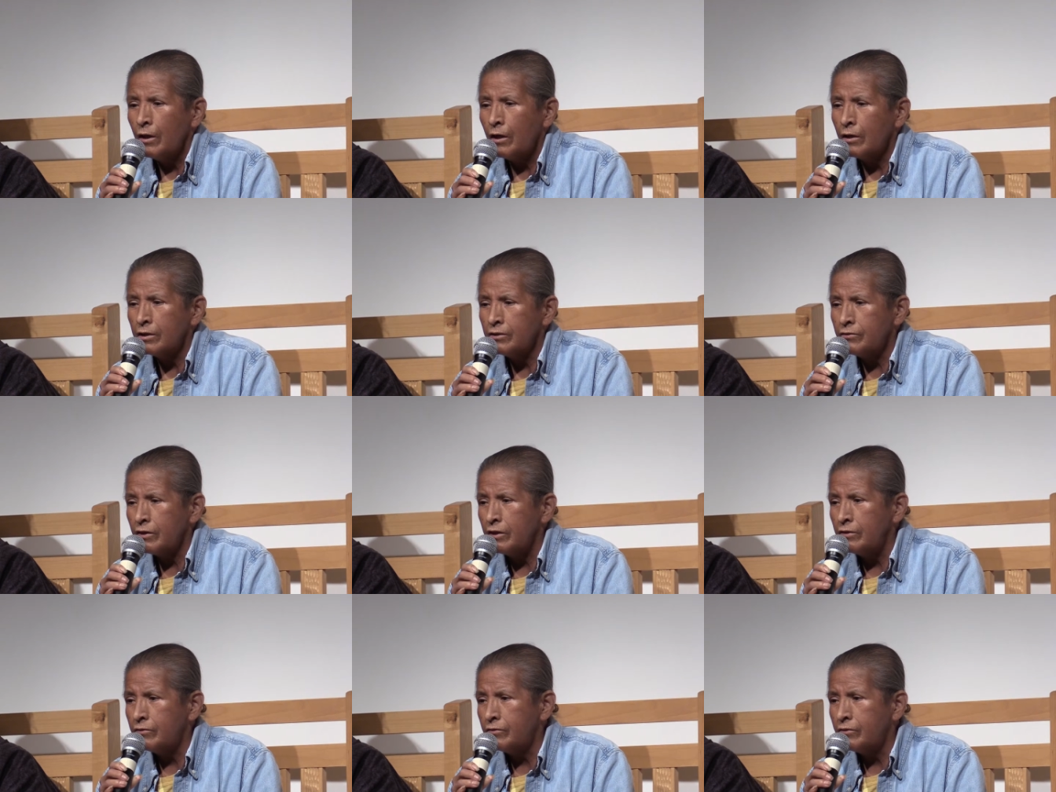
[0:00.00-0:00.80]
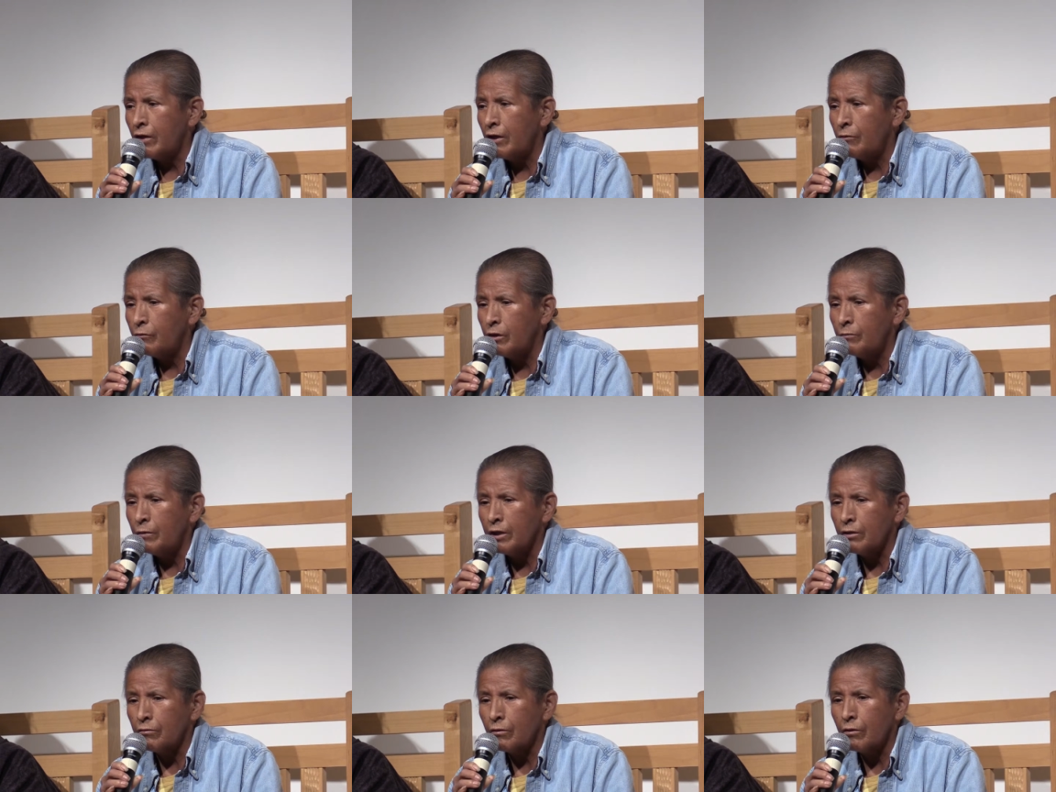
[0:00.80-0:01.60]
are seeds that we've
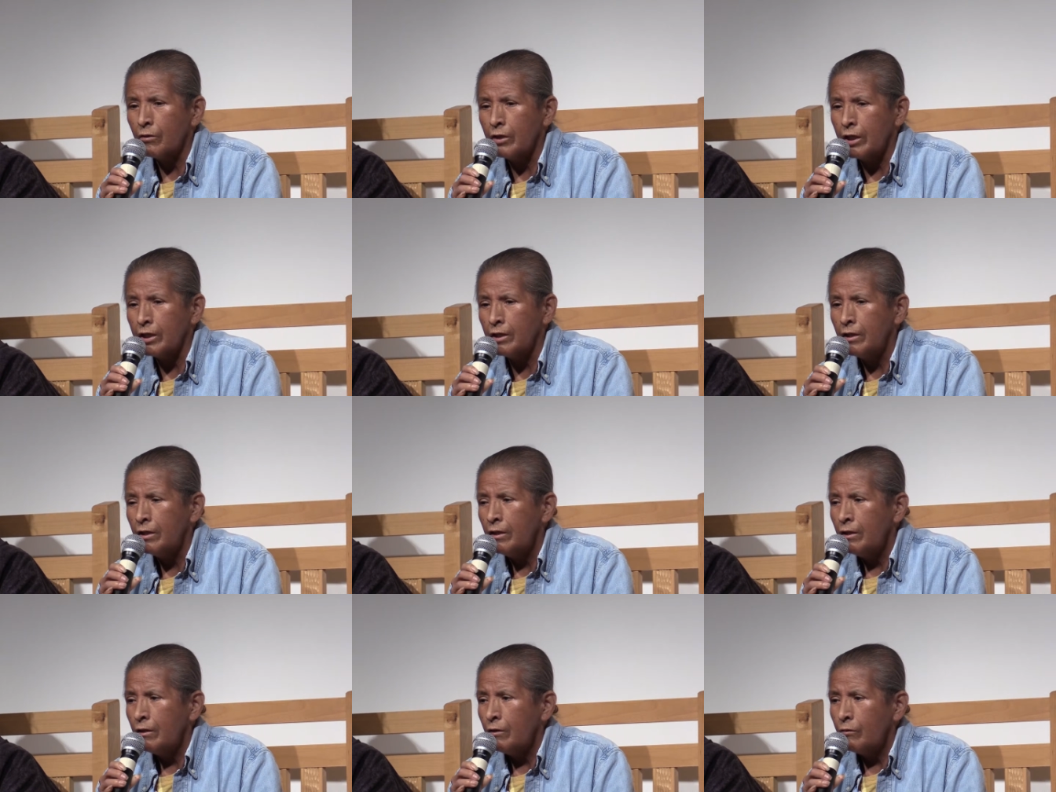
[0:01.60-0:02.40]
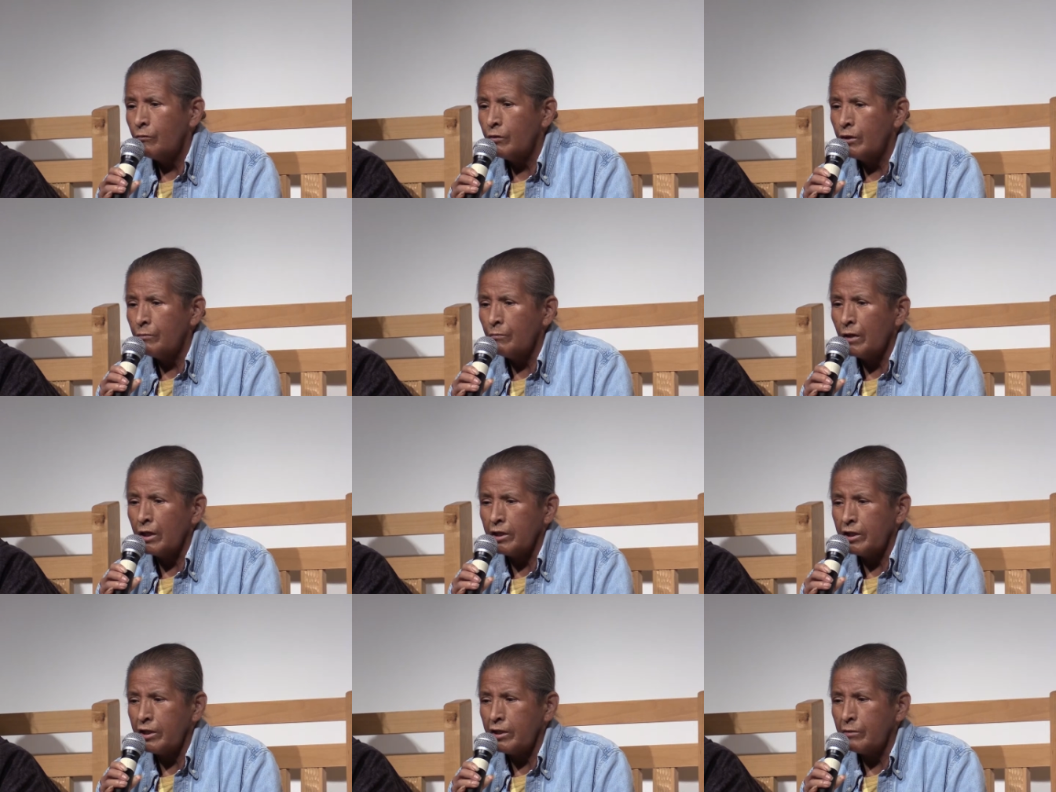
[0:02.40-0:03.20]
been growing when
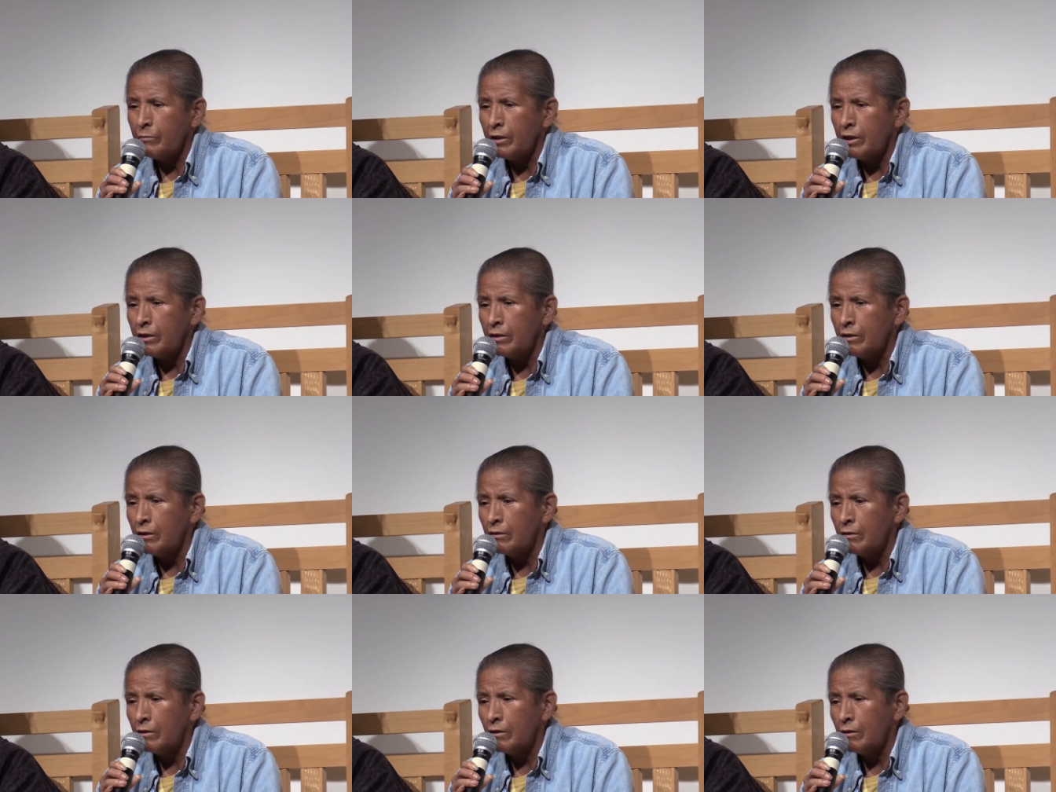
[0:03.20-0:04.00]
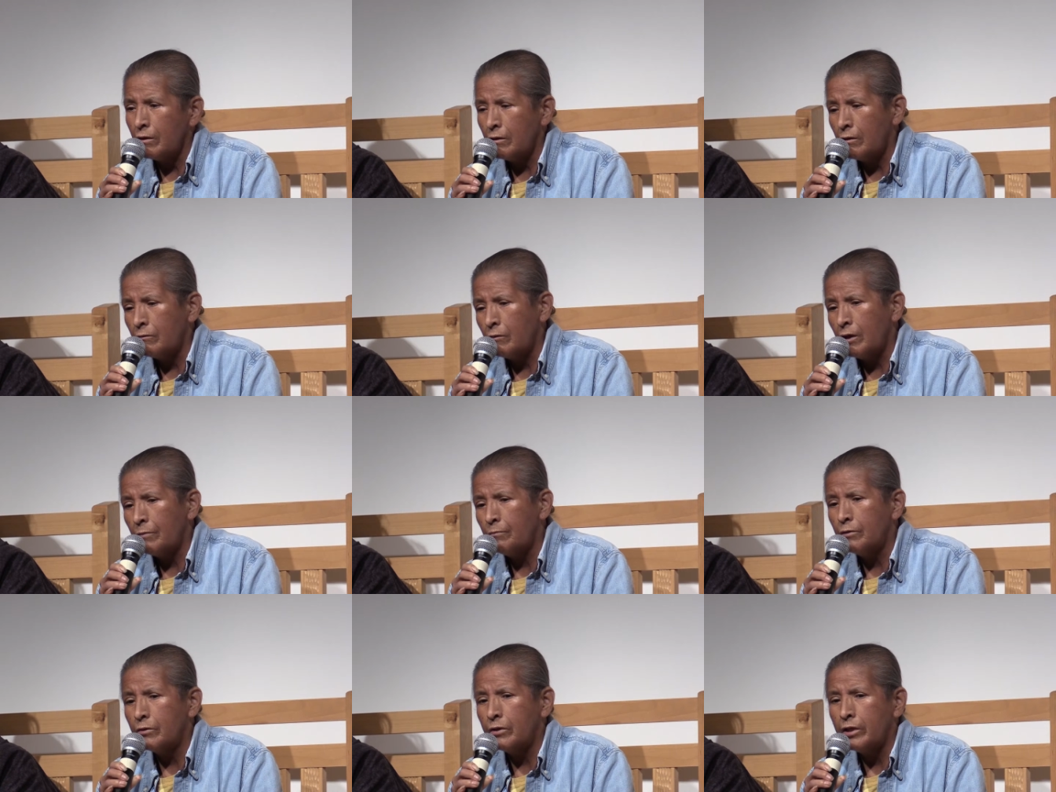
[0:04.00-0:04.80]
my Anna uh,
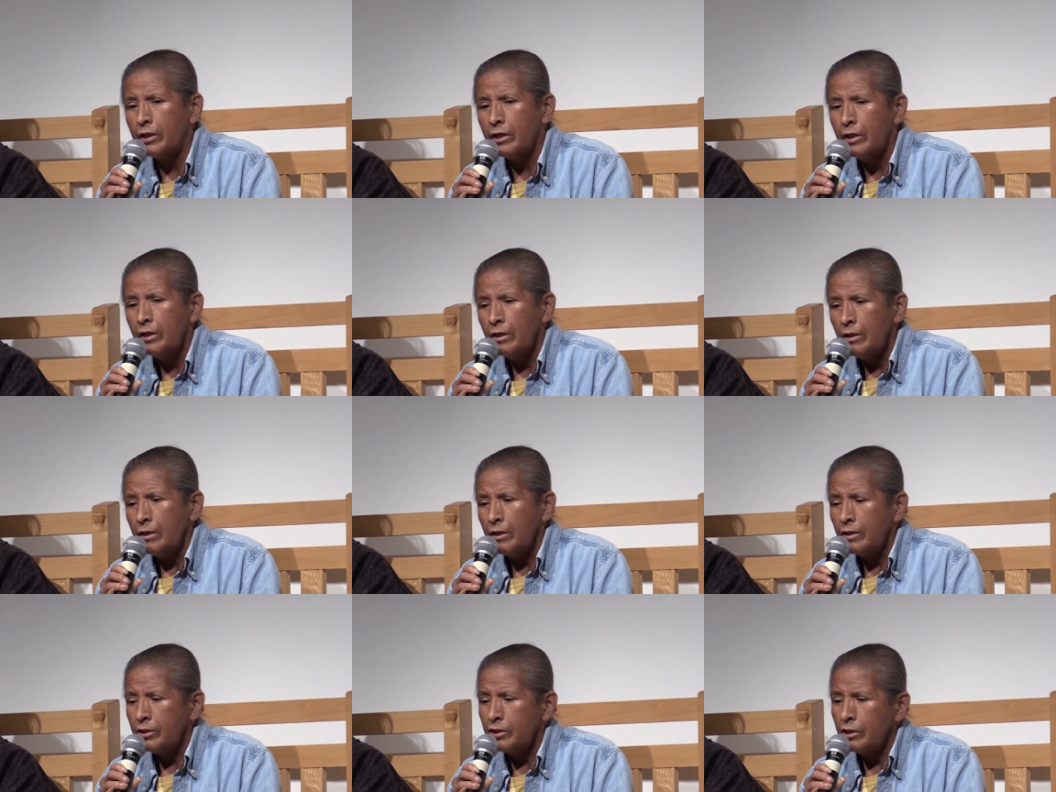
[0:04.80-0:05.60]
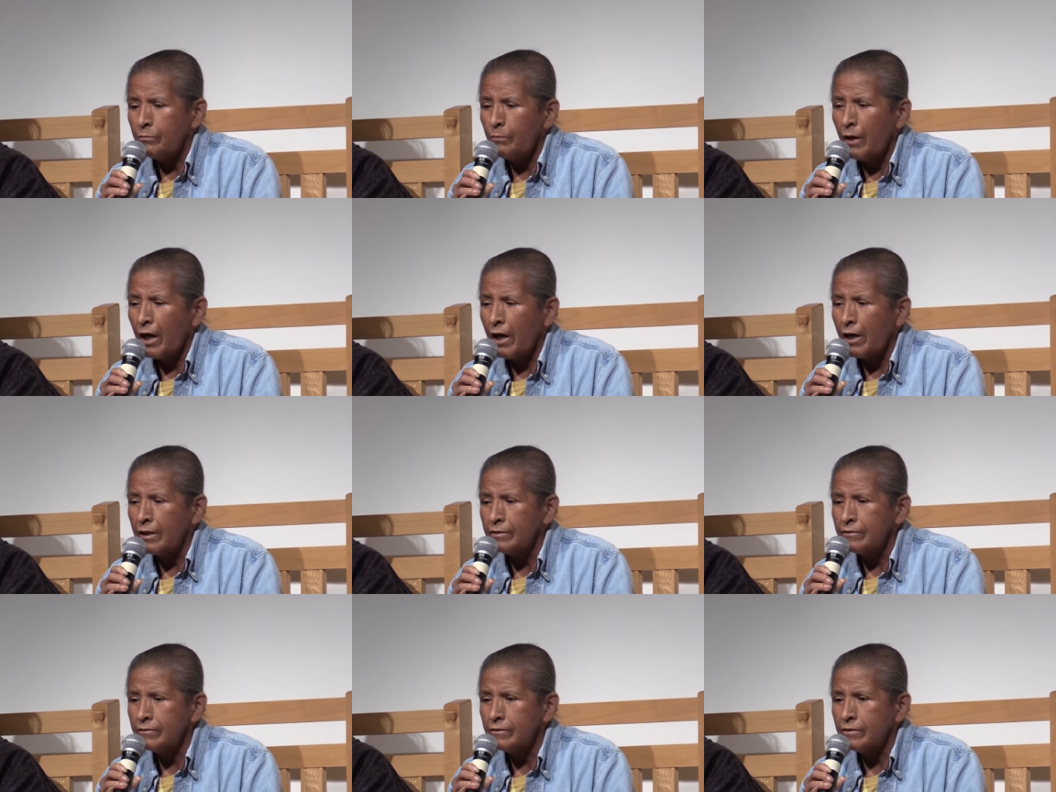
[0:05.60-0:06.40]
uh she
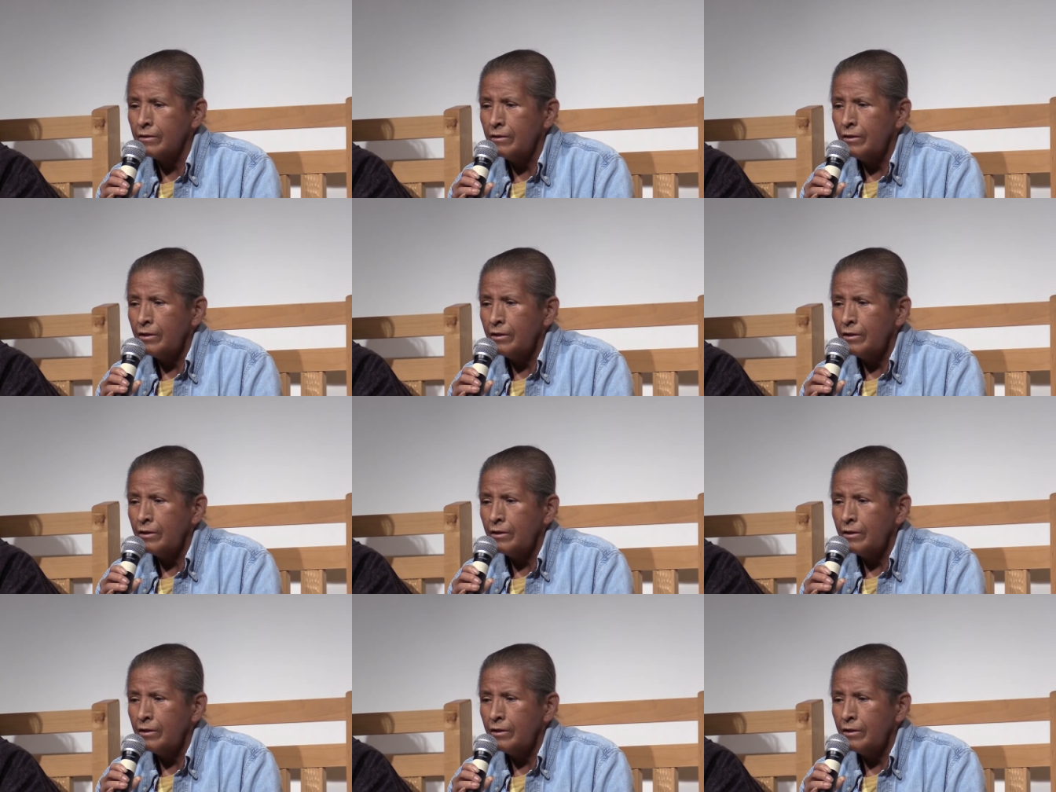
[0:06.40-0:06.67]
passed,